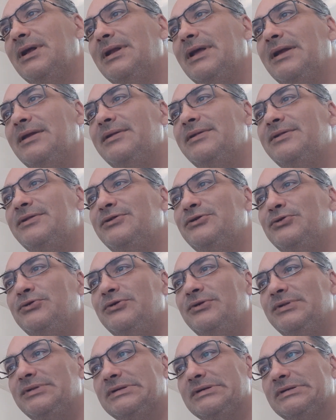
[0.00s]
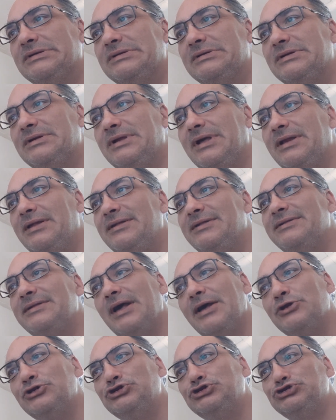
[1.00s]
Lady Susan, Lady
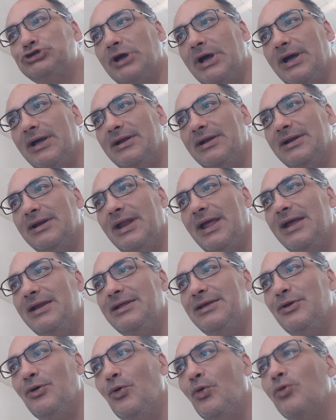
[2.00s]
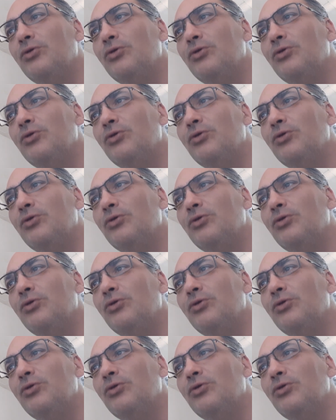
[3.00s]
Sunshine, Lady